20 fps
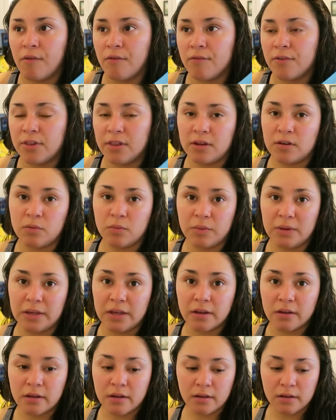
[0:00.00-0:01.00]
for like a
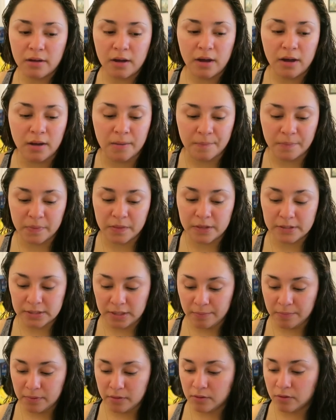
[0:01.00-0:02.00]
week because um,
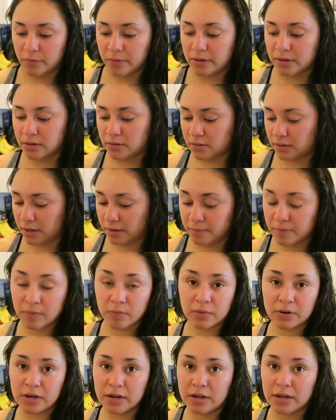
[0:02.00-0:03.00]
I've been going I've been
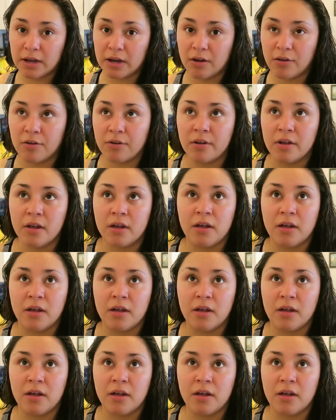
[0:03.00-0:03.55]
working out